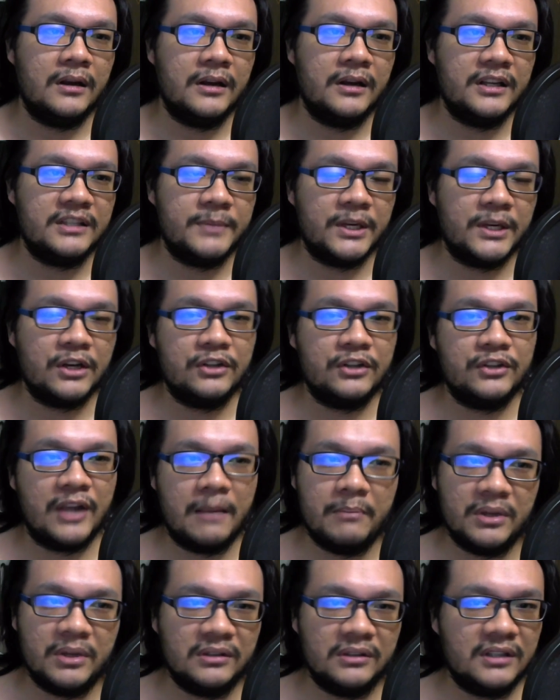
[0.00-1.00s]
it's because
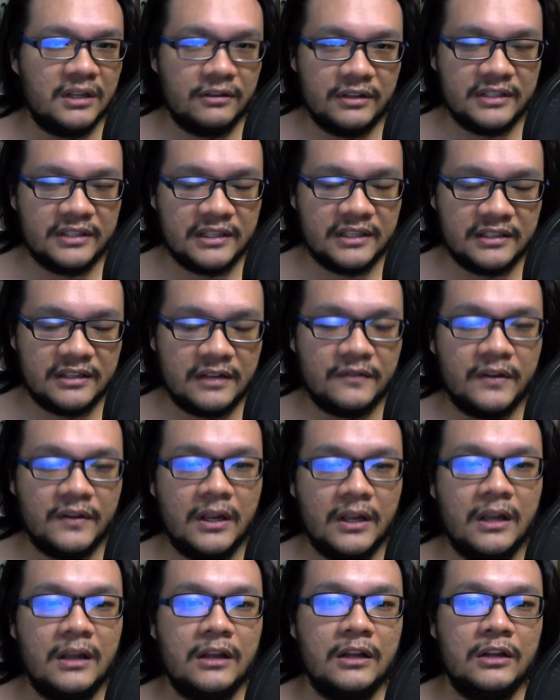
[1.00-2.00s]
you can build turrets and
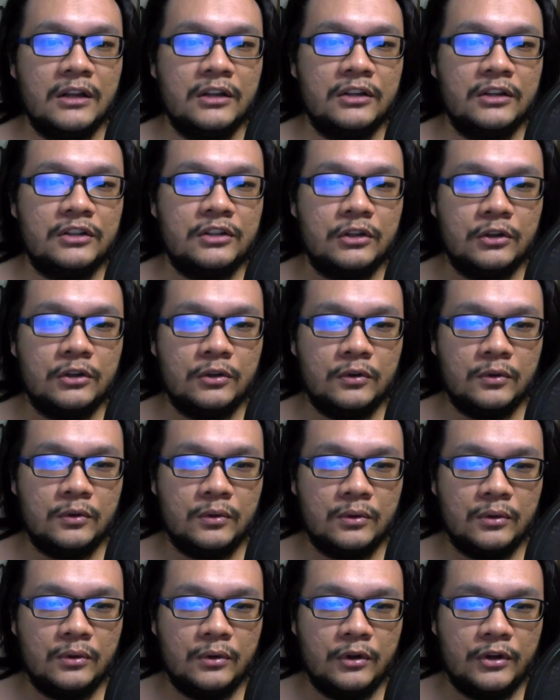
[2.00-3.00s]
stuff.
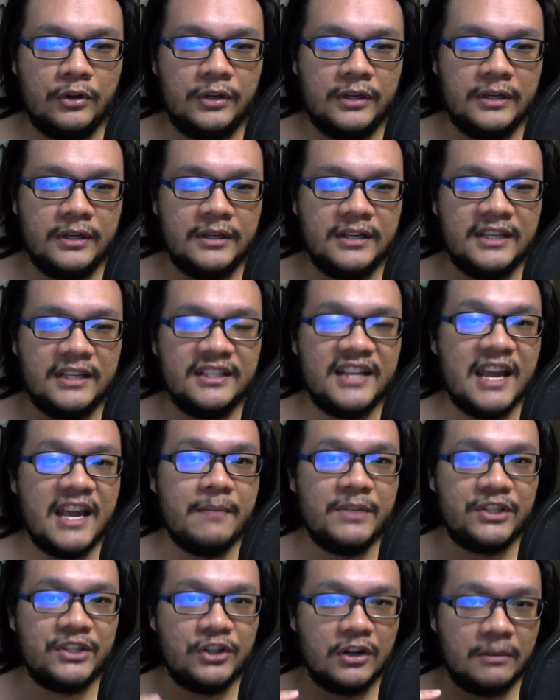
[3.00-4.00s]
So this
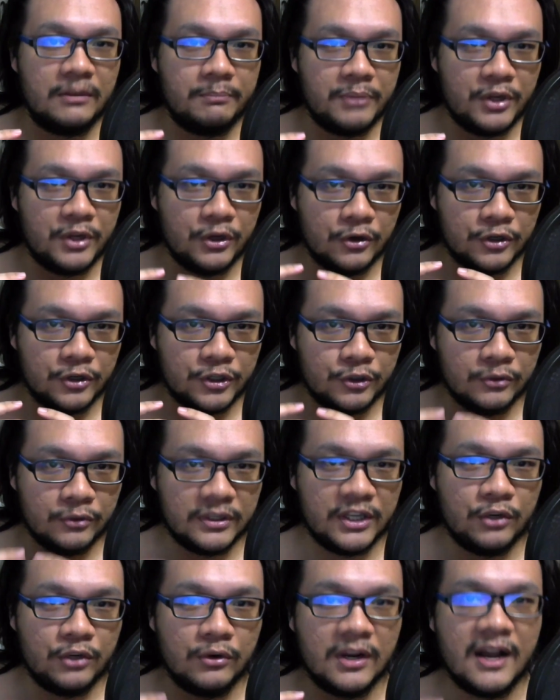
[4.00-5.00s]
game is not a pure
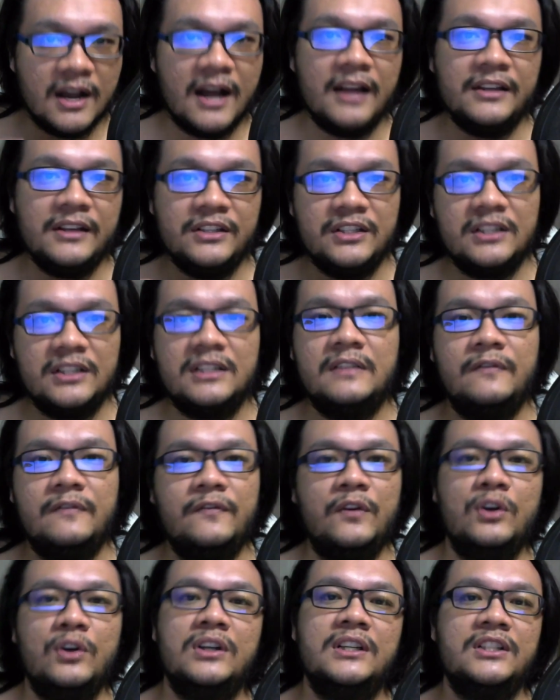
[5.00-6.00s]
shooter. You can't just
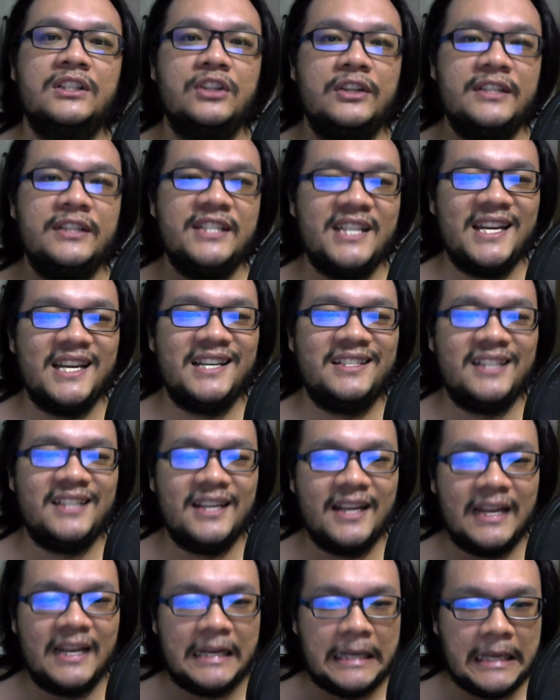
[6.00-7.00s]
focus on
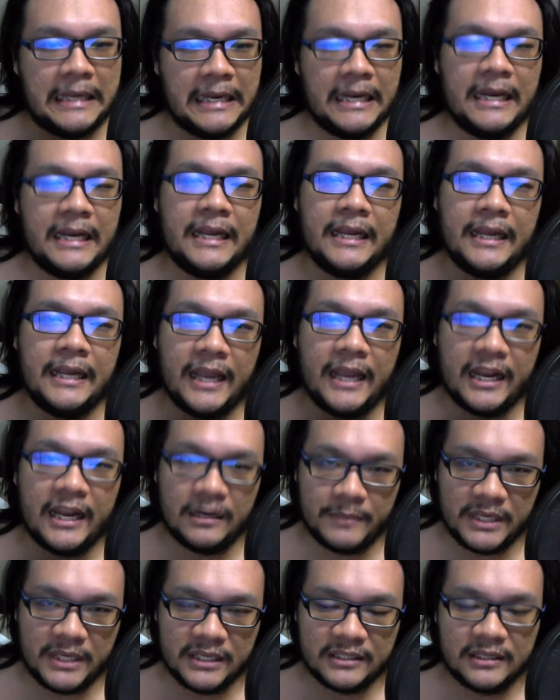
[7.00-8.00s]
chasing and killing
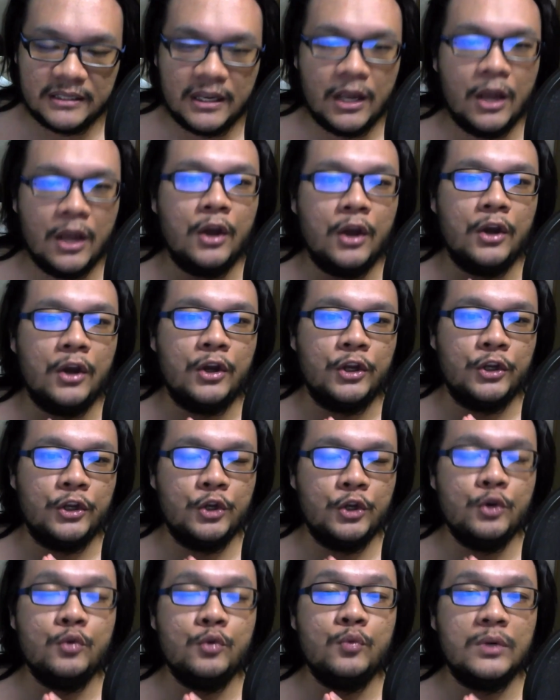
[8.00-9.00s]
enemies.
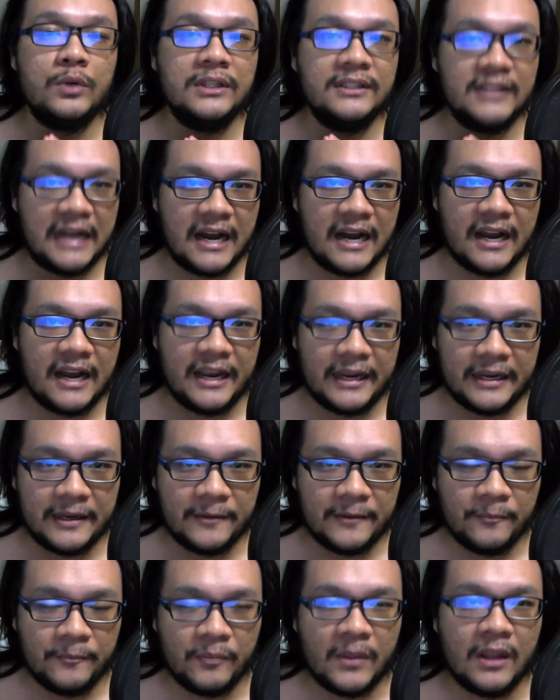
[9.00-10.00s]
You will die.